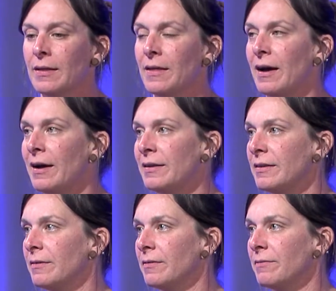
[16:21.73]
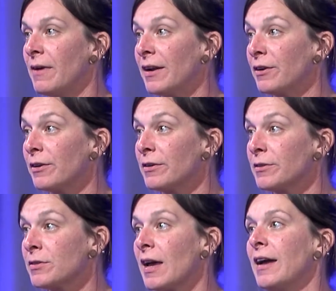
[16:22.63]
the
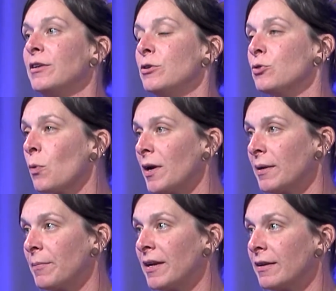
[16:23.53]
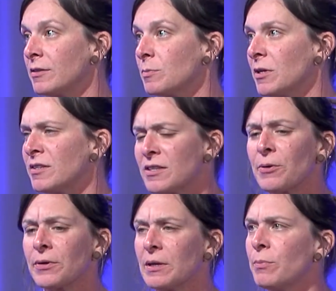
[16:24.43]
vendors, I do 20 minutes because
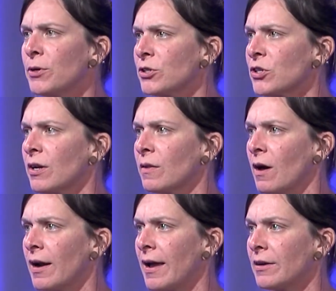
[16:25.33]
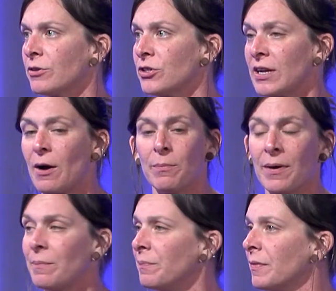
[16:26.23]
they're really pushing a lot of energy out, but